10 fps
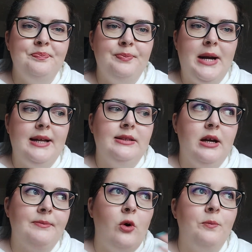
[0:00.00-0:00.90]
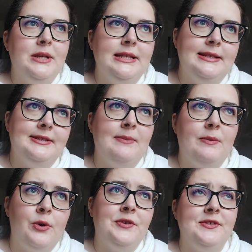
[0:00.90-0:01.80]
But I'm hoping that this time the
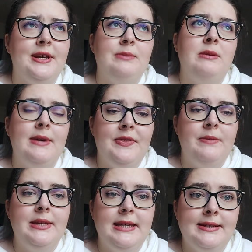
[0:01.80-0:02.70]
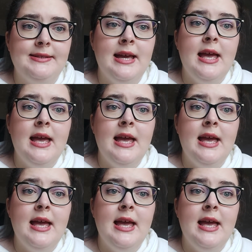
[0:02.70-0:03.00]
process is going to be better because